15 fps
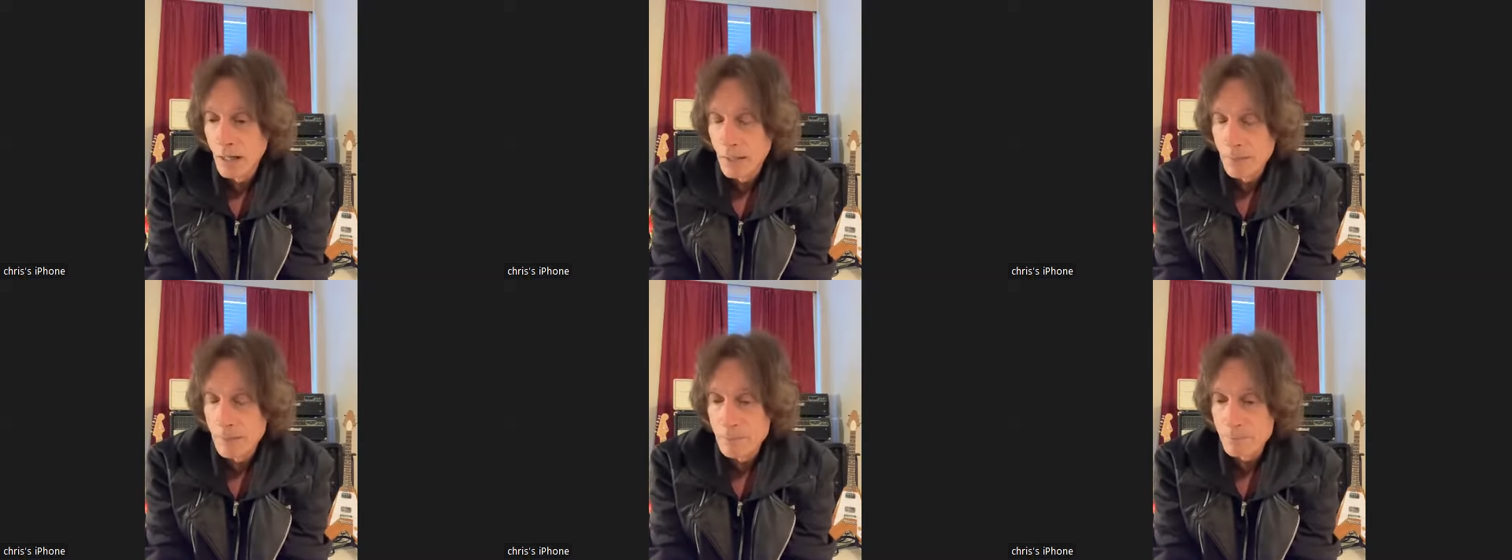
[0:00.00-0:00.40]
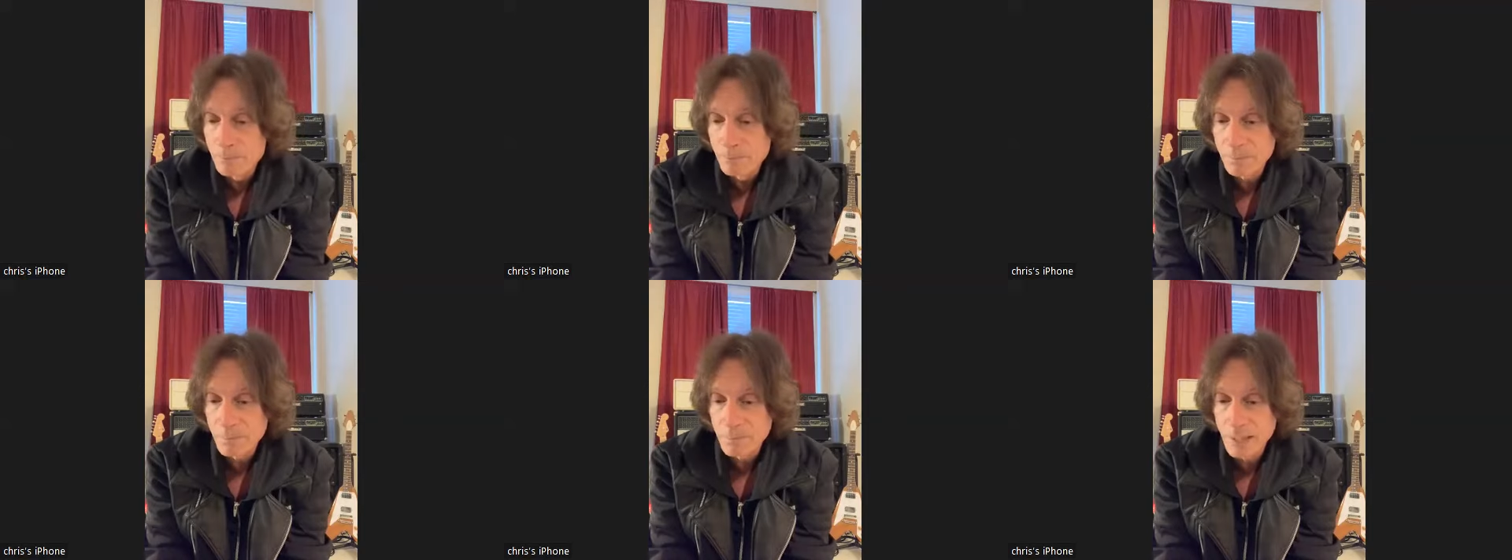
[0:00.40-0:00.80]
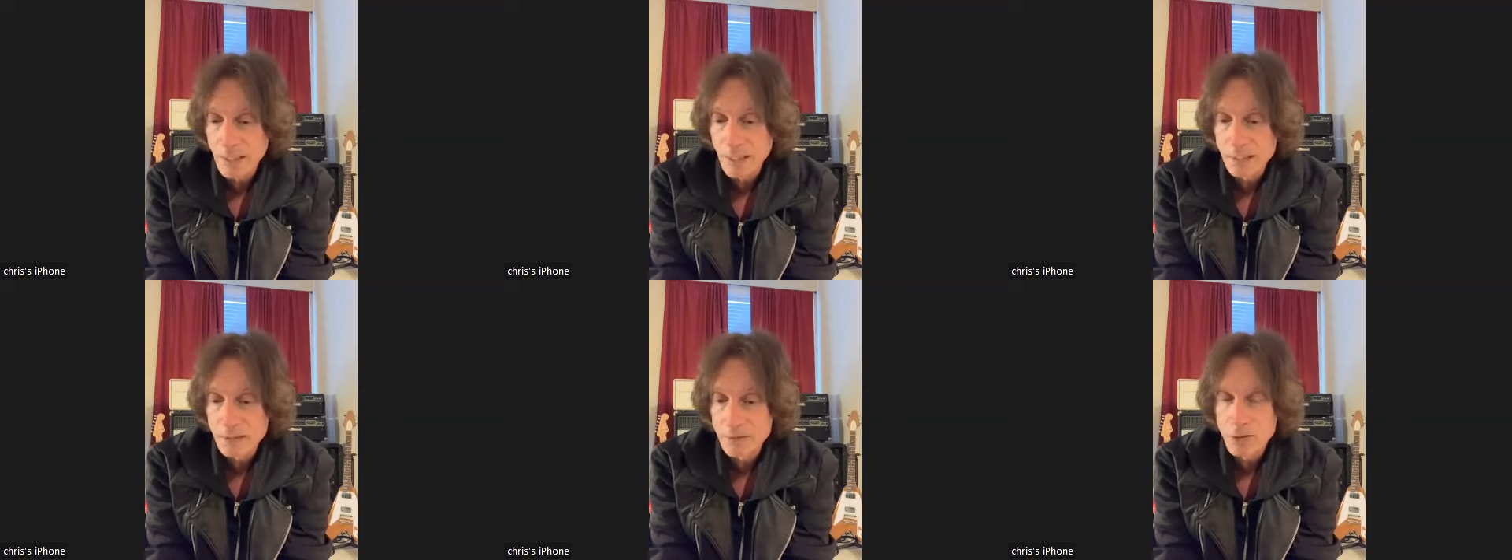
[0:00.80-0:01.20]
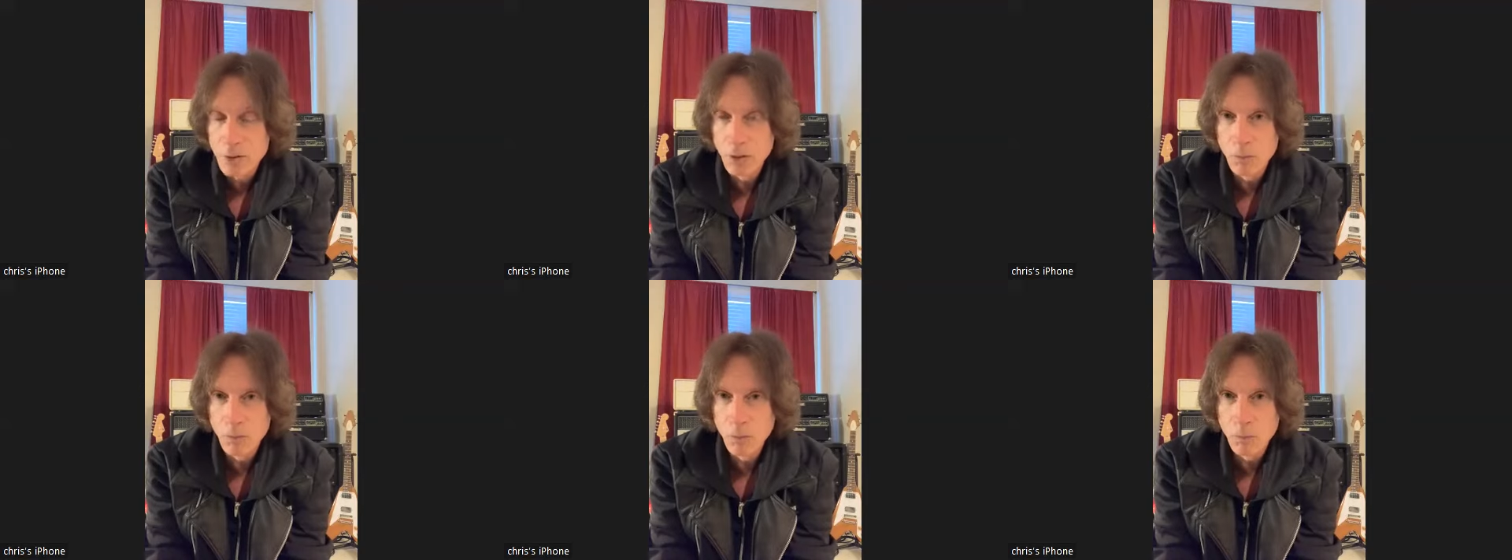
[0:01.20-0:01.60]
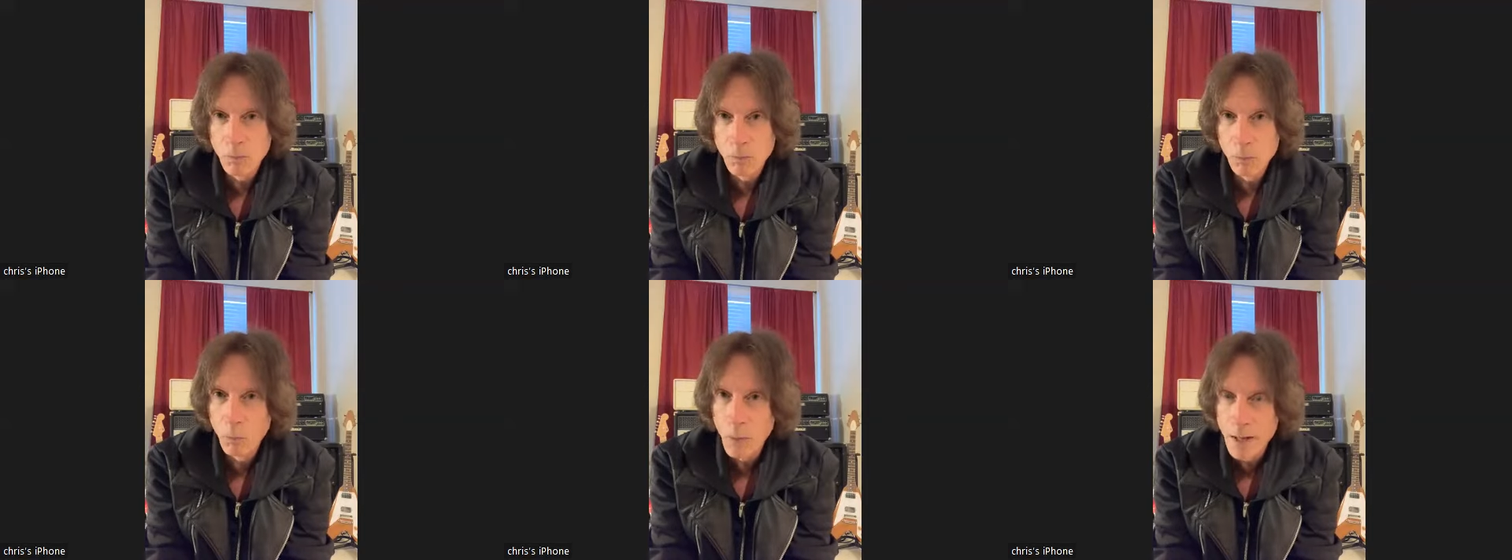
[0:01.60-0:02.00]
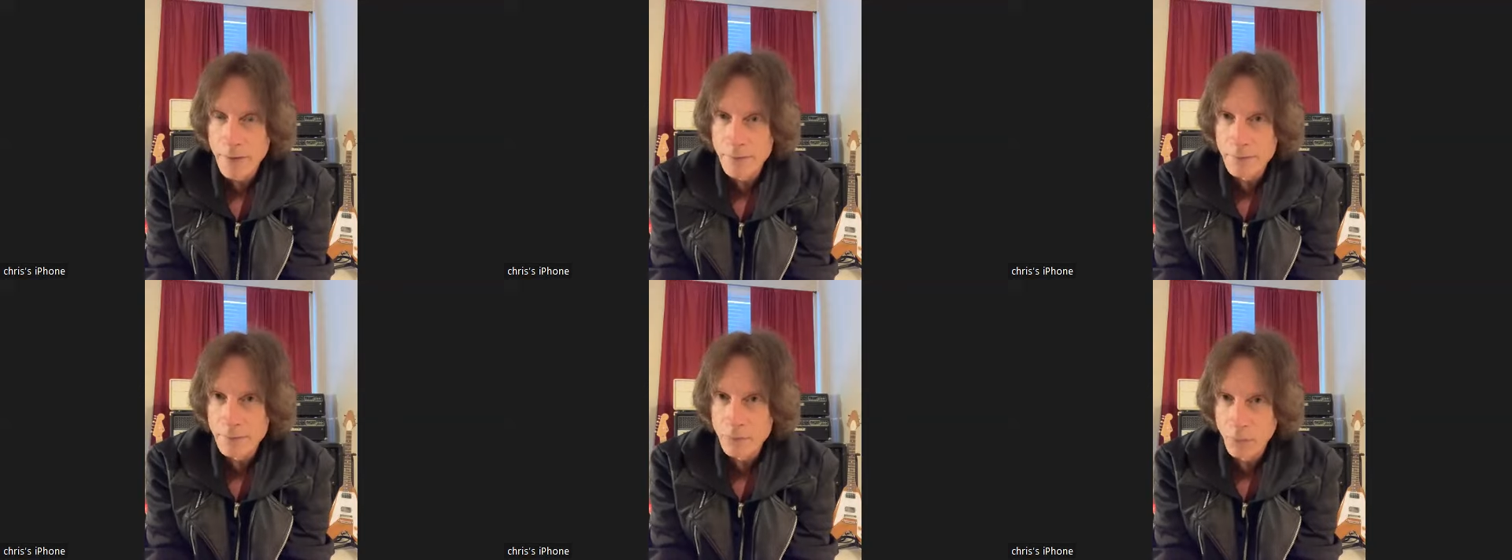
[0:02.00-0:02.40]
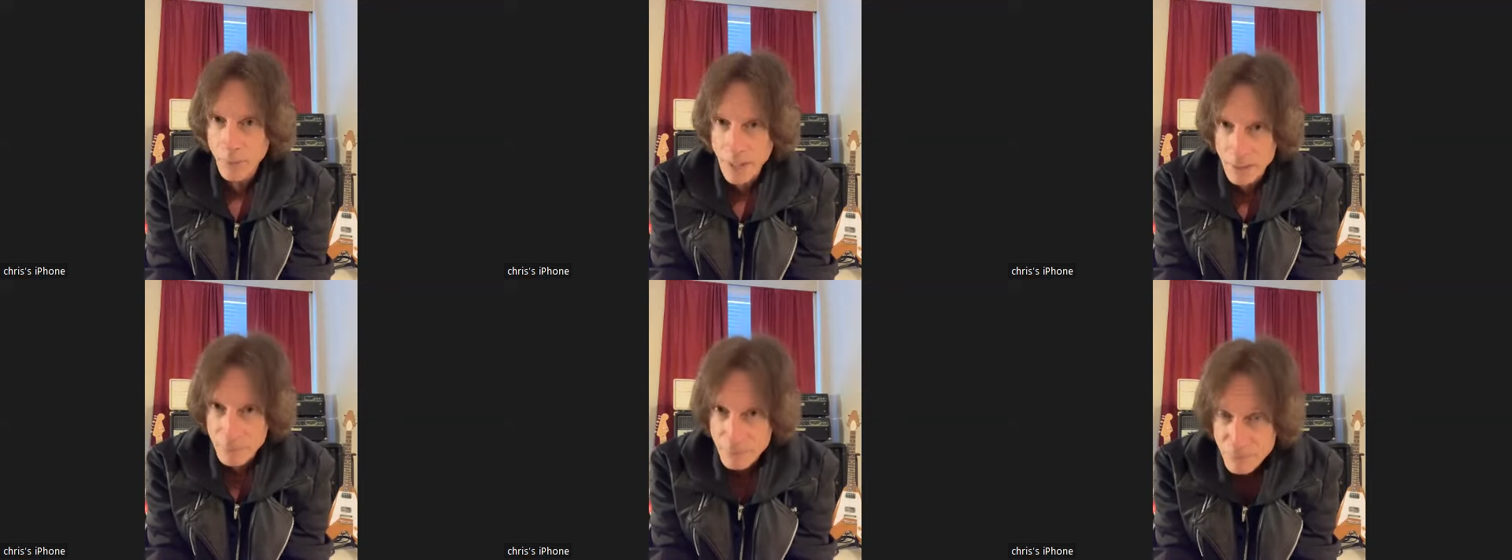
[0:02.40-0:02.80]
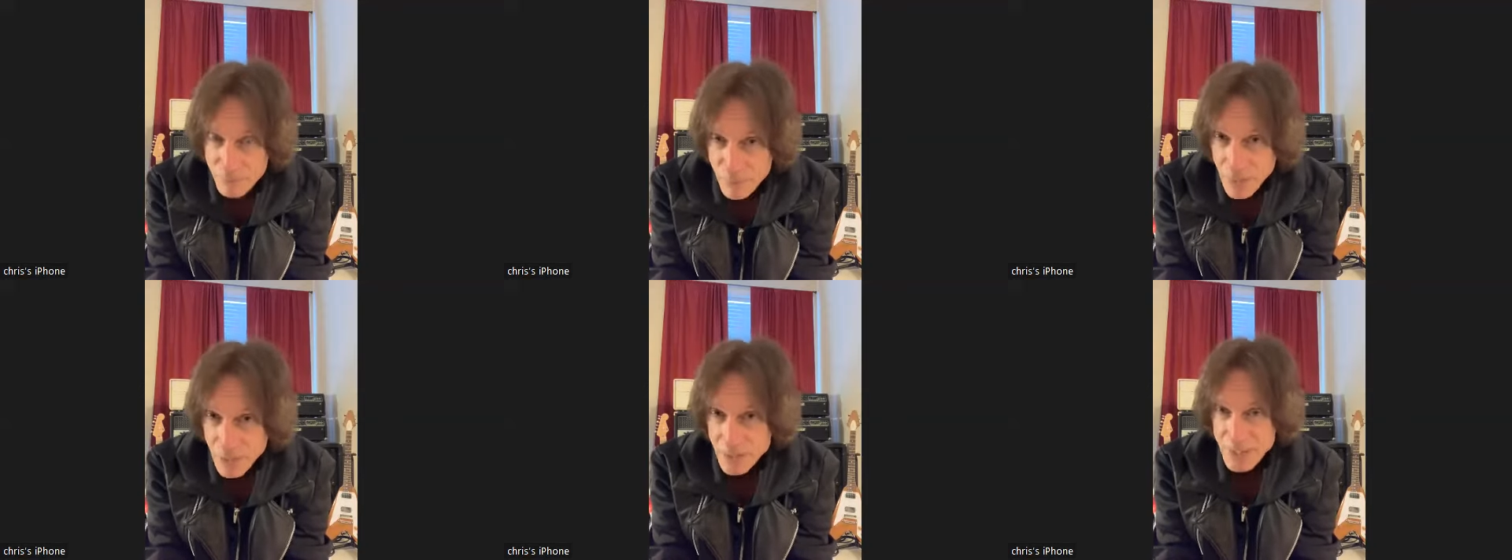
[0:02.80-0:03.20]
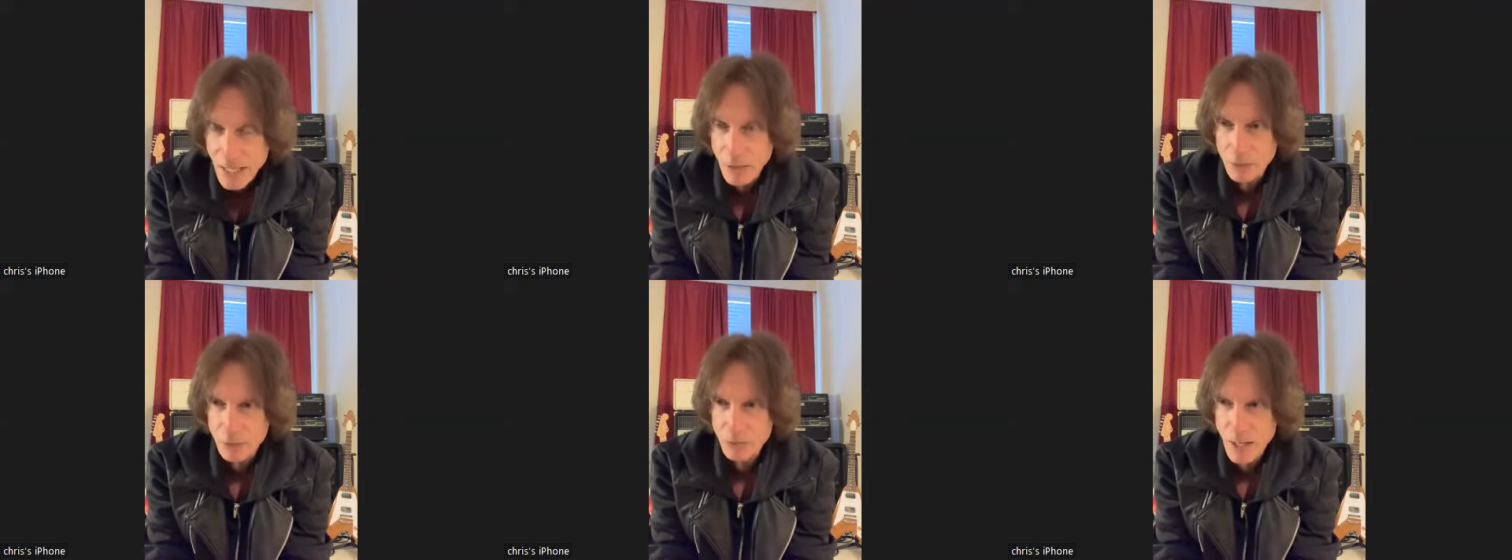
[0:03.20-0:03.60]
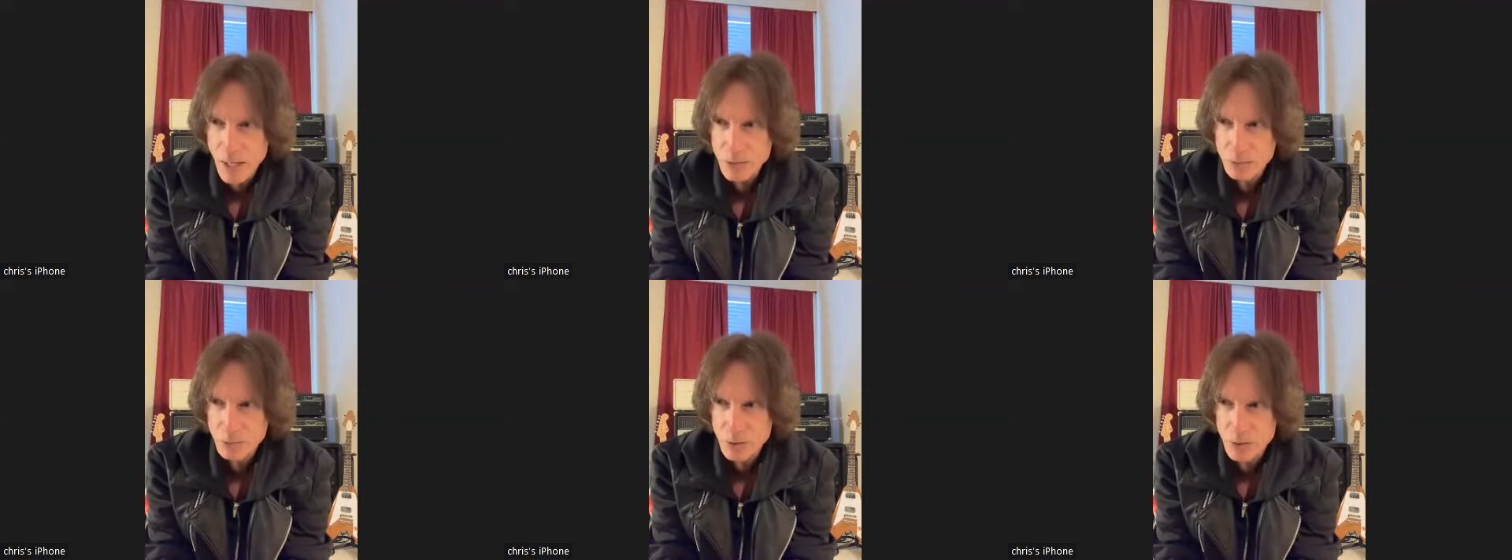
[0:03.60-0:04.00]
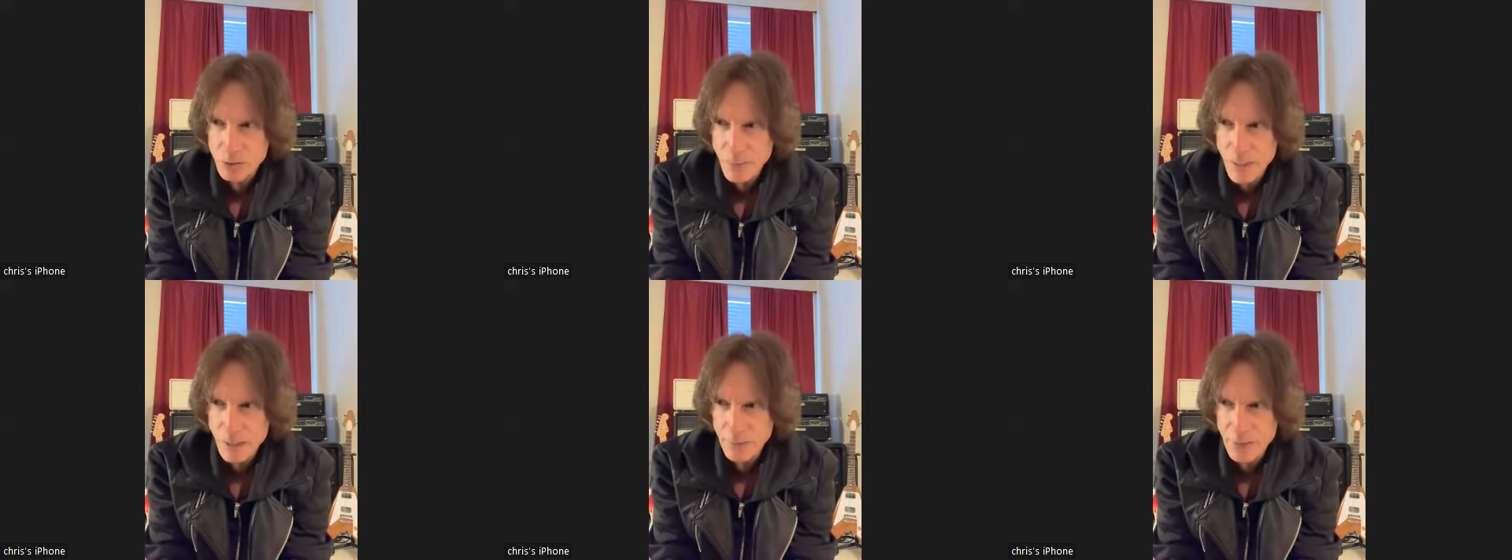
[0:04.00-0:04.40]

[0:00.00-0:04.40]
Um, and so when Graham finished Alcatraz, which is about,